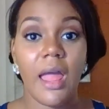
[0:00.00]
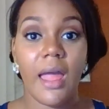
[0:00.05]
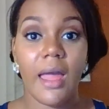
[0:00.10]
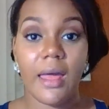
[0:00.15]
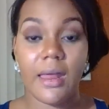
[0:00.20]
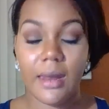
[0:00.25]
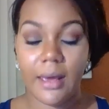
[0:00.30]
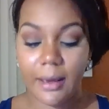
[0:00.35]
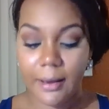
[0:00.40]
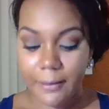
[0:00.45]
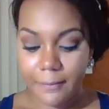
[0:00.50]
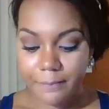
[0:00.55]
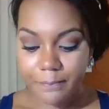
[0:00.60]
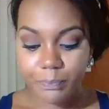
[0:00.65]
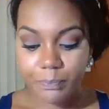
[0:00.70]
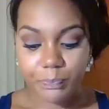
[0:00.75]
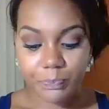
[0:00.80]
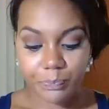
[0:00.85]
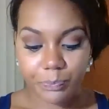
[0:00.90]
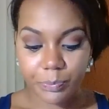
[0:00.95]
And
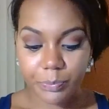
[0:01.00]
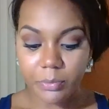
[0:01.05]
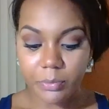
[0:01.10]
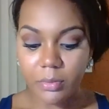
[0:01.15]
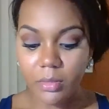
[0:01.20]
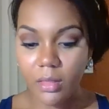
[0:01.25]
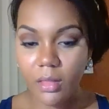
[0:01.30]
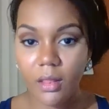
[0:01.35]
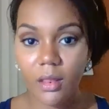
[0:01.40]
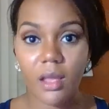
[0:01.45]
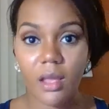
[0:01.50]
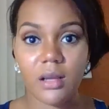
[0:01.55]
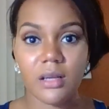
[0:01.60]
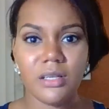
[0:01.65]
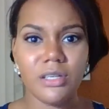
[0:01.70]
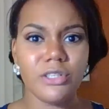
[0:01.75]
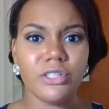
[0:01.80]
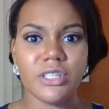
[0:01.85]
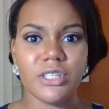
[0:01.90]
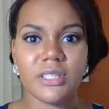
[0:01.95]

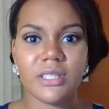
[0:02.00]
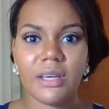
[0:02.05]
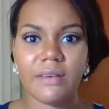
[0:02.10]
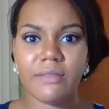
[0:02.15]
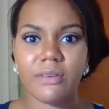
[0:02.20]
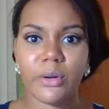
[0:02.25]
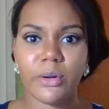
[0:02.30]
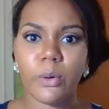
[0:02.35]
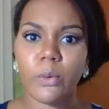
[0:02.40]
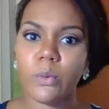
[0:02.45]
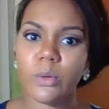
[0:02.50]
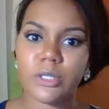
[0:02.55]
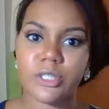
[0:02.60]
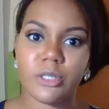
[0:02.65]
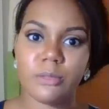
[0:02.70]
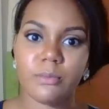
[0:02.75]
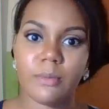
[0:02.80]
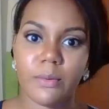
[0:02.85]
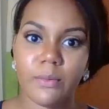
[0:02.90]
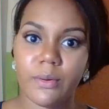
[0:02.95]
you just never know what
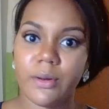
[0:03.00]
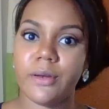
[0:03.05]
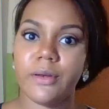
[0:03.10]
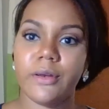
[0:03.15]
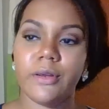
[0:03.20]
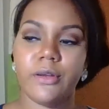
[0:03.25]
you may want to do.